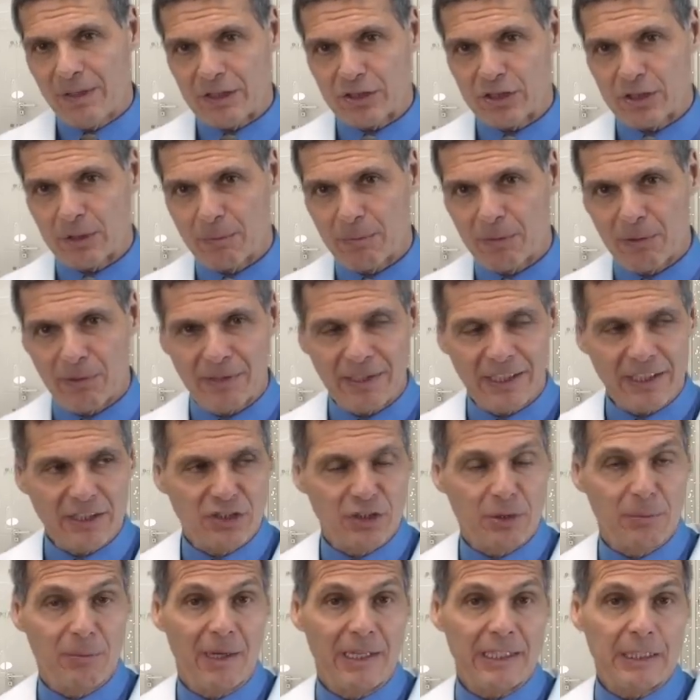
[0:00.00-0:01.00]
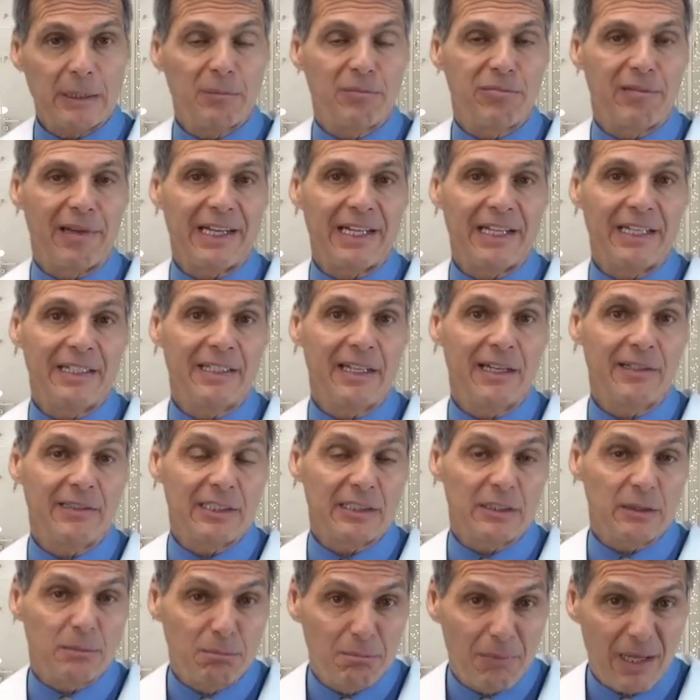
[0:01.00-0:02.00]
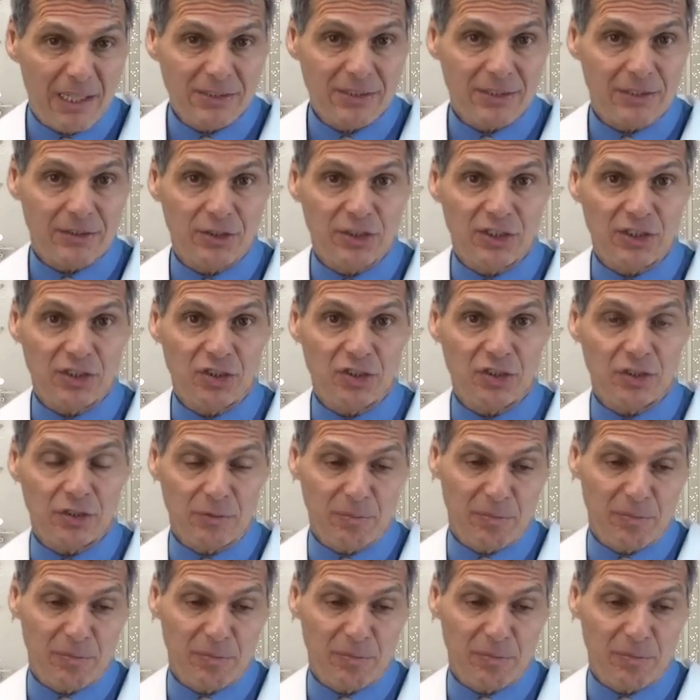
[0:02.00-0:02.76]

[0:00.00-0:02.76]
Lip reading: that you're burning is your body breaking down its muscle tissue.